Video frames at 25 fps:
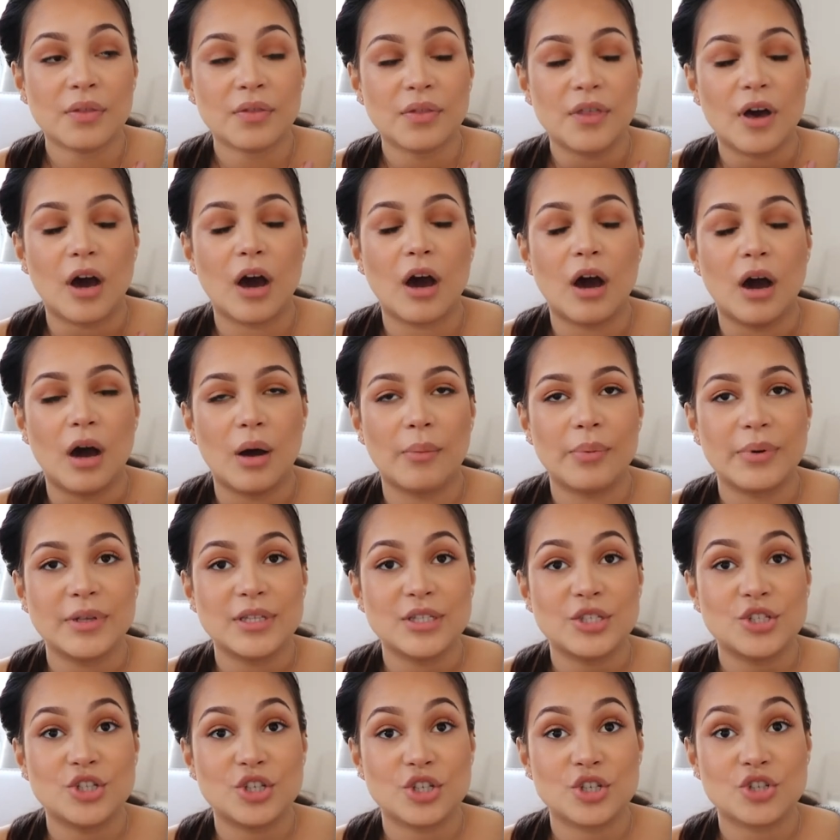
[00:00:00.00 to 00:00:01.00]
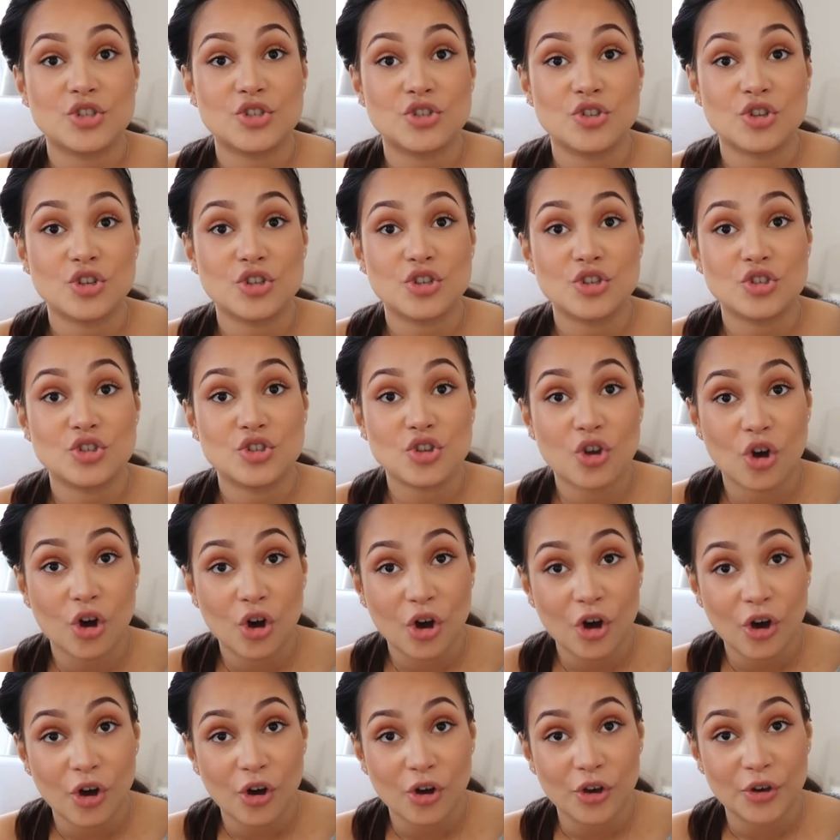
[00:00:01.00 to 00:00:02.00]
the heartburn's just
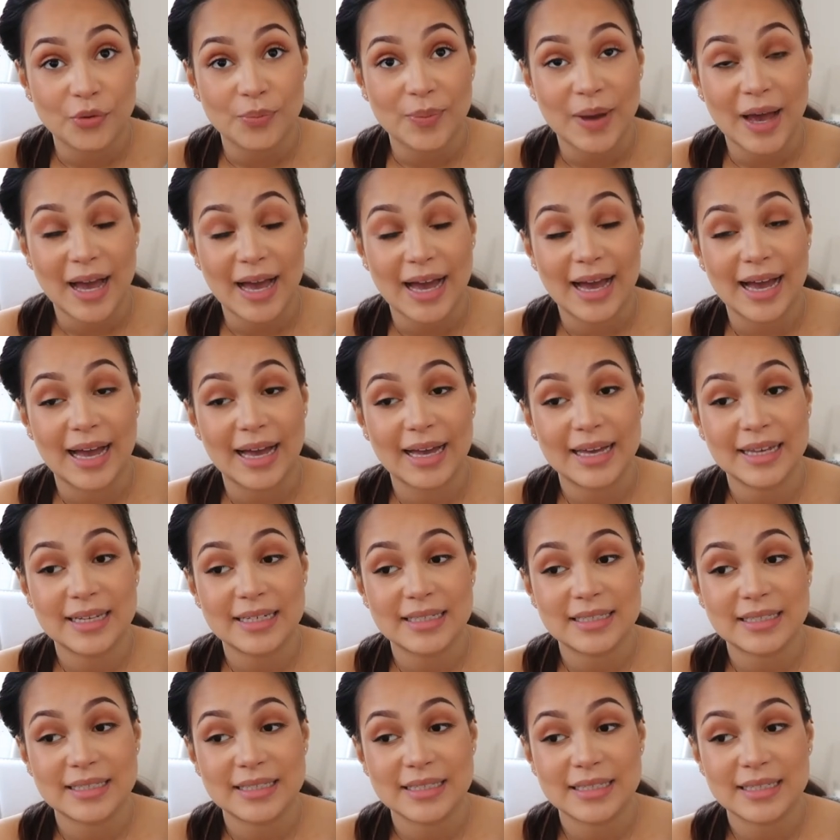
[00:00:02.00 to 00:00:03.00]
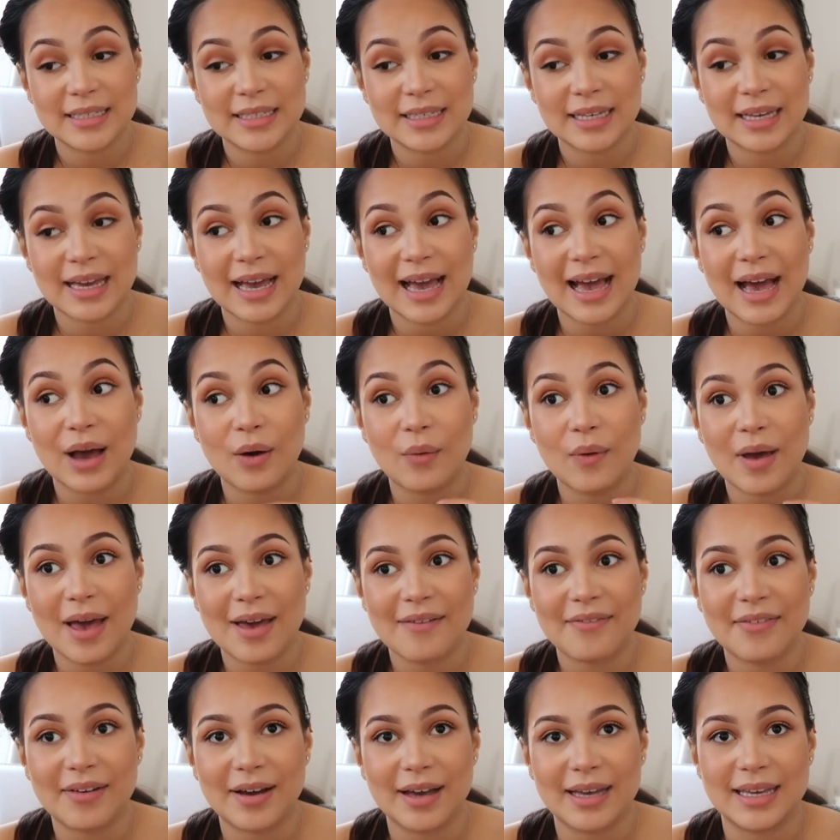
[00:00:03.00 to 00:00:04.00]
so bad.
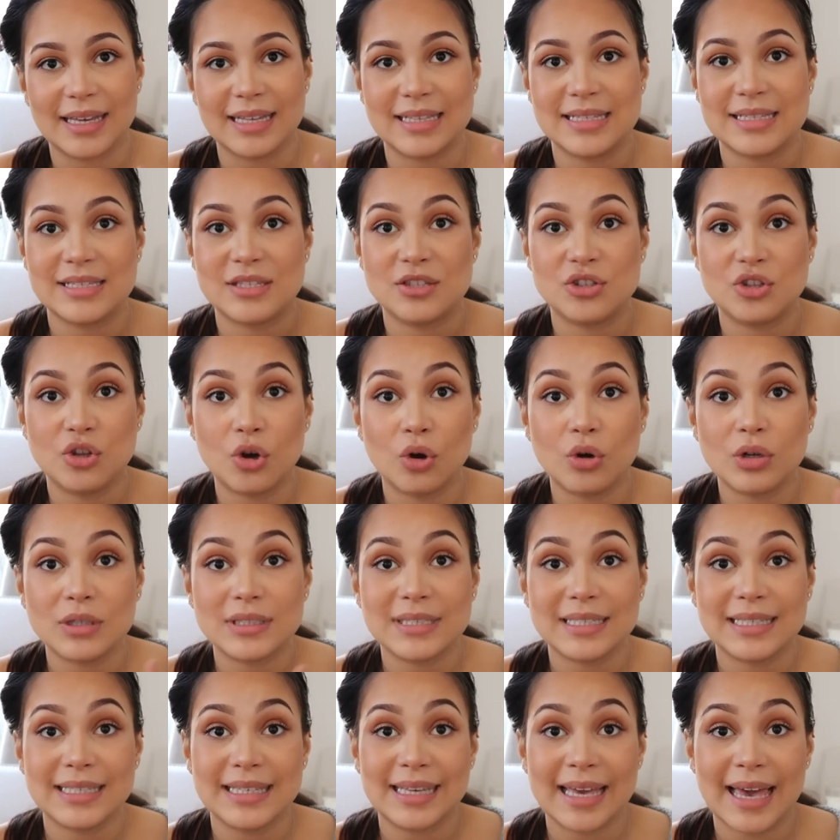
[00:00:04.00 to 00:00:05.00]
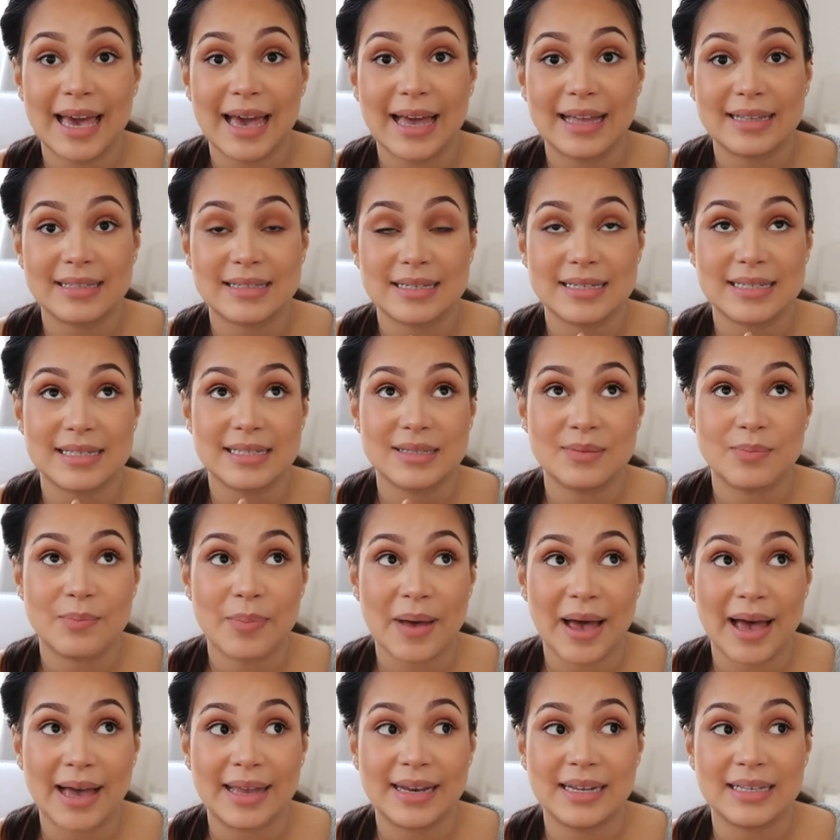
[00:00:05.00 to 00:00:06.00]
However, it's not yet as
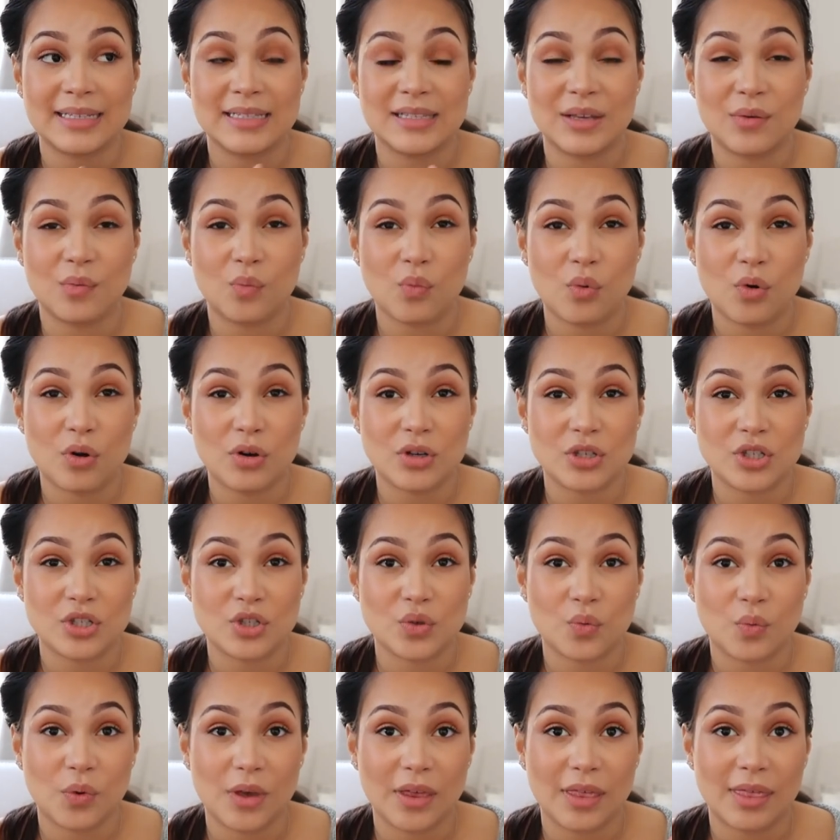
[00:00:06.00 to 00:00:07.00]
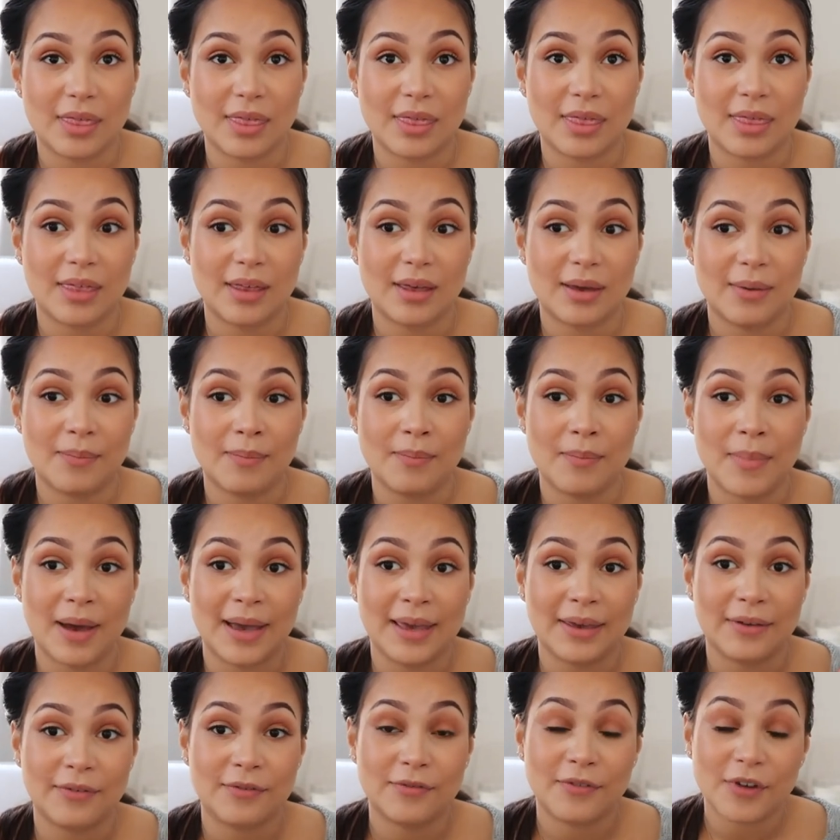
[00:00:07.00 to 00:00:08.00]
bad as it was with
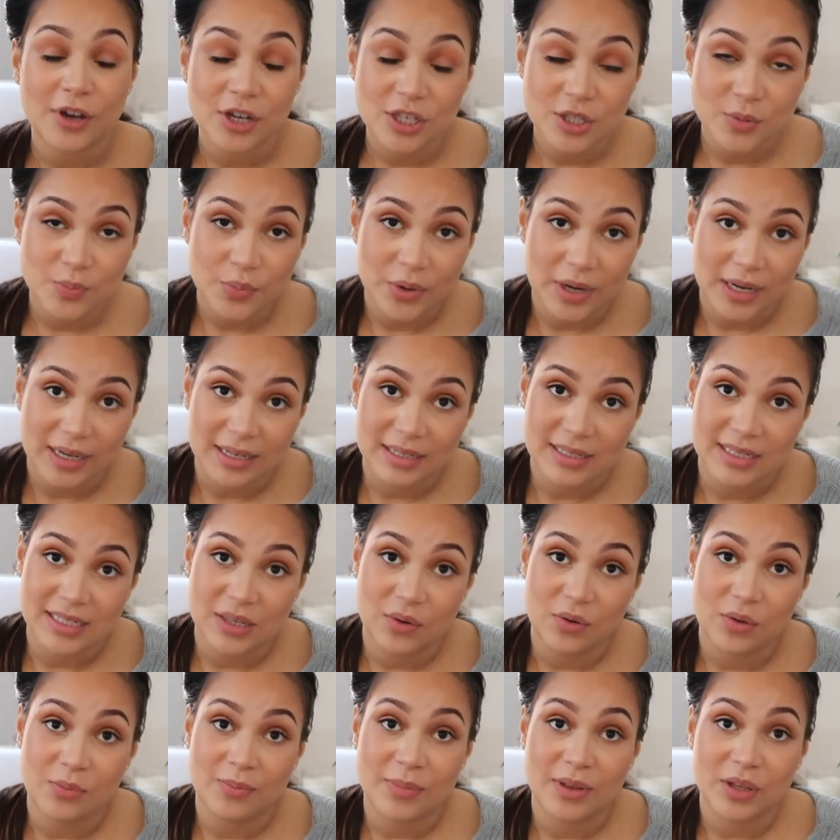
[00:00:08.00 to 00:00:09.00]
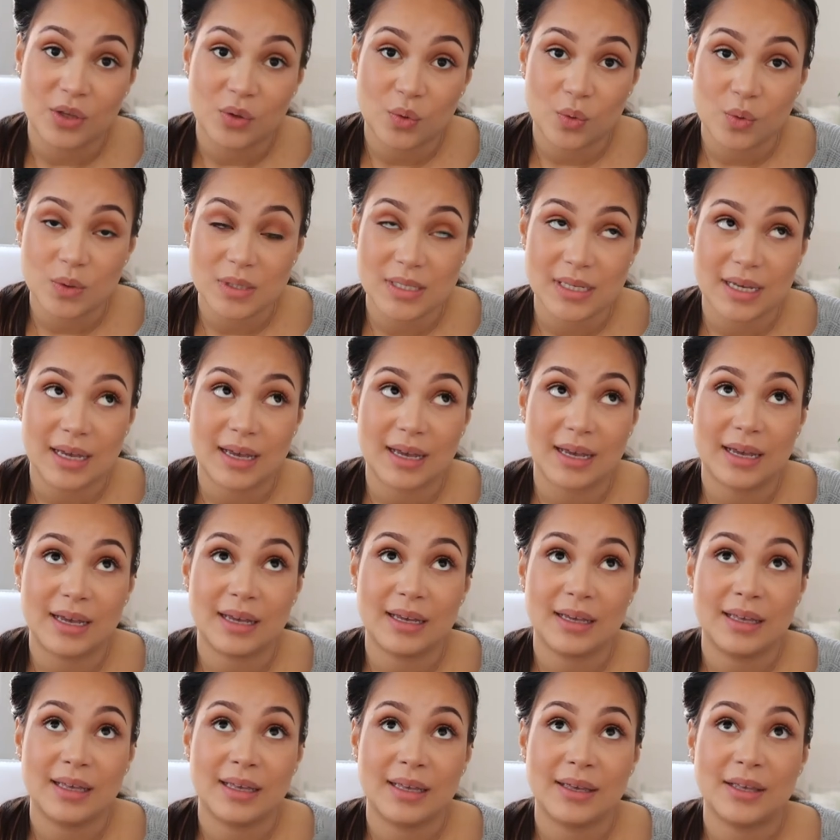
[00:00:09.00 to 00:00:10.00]
my first pregnancy with my daughter,
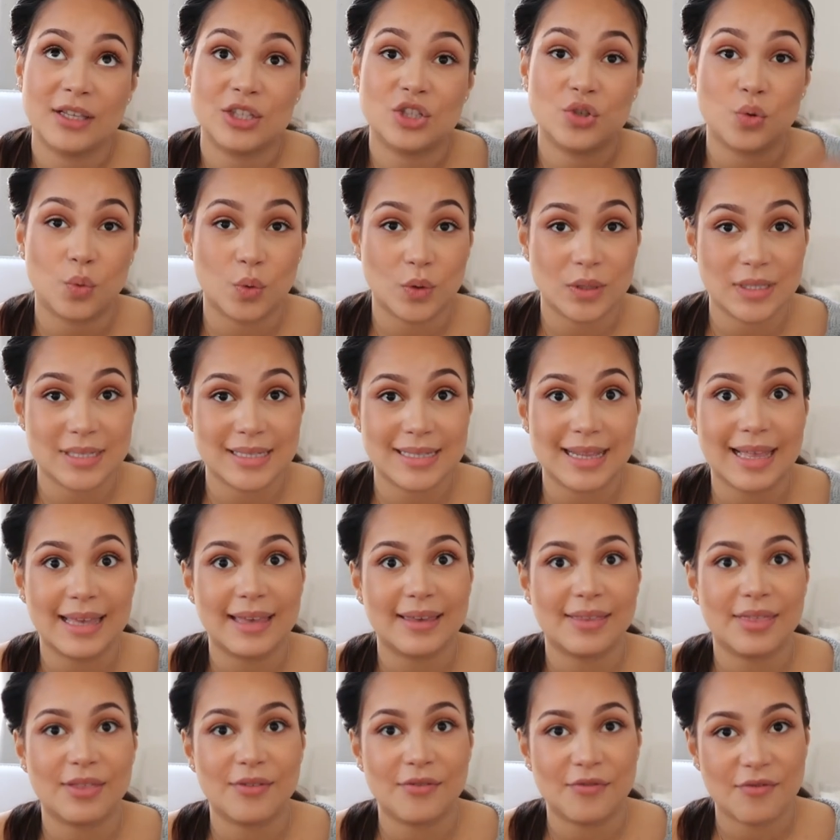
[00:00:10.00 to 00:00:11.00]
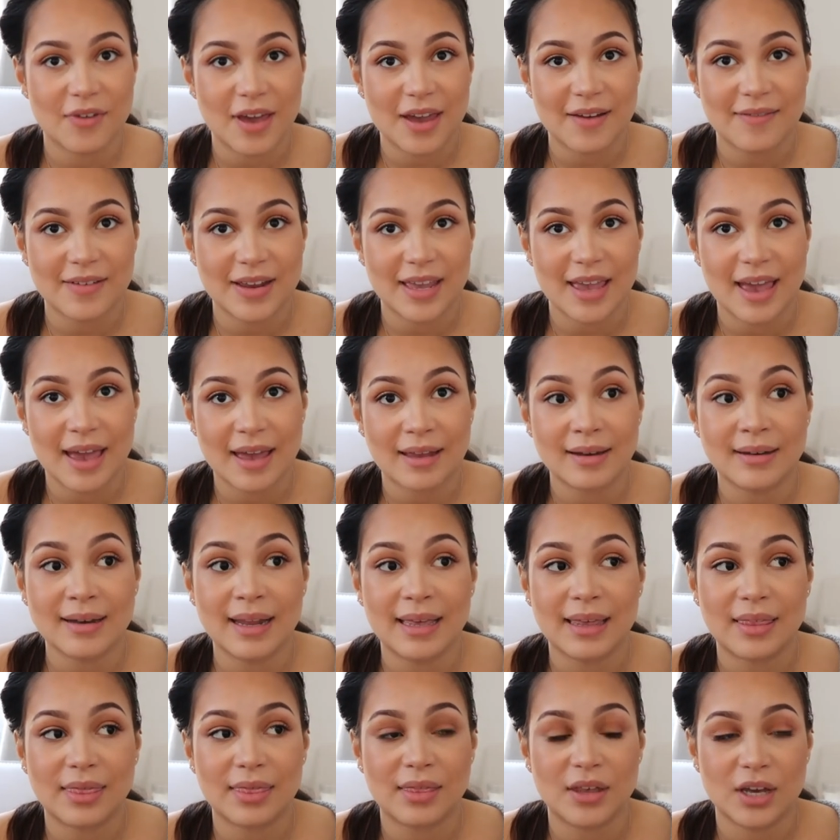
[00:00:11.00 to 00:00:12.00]
towards like the very end,
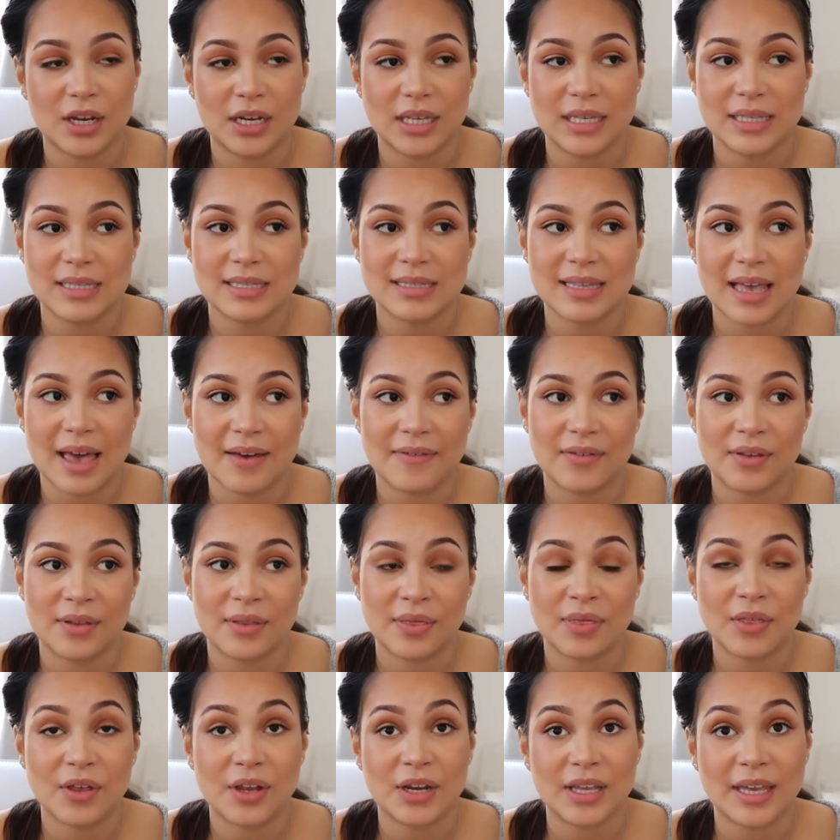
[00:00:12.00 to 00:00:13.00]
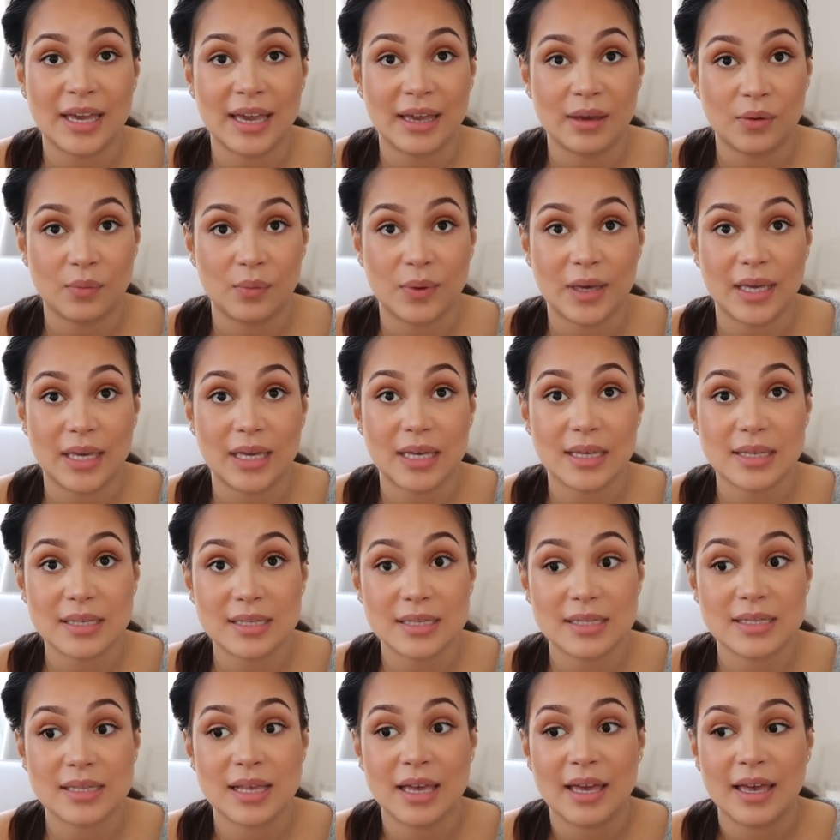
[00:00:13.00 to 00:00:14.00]
like 37, 38
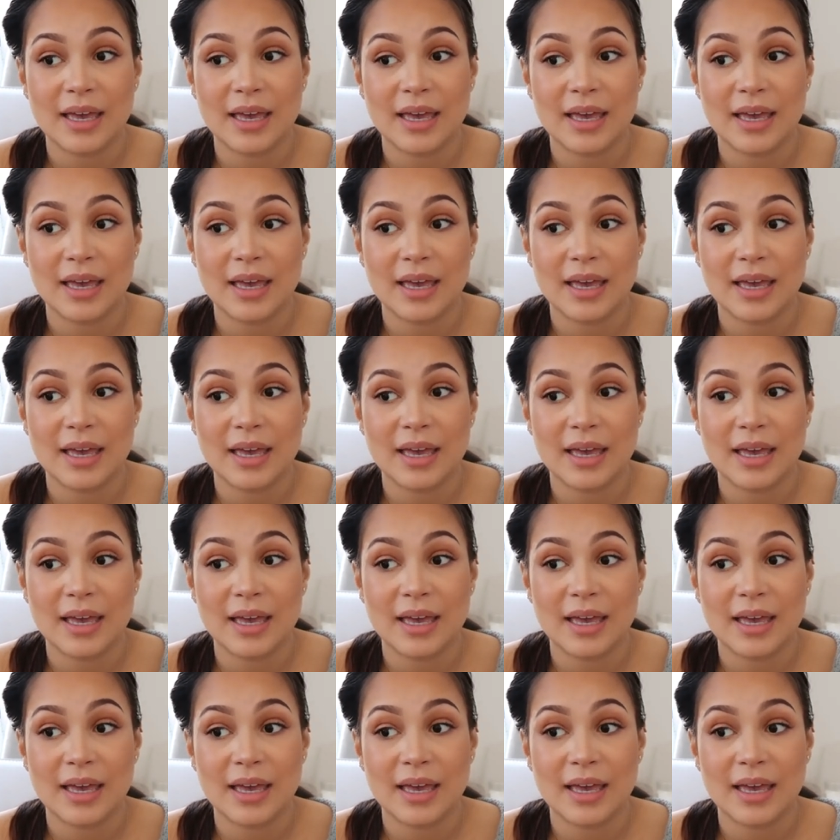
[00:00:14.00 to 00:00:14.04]
weeks.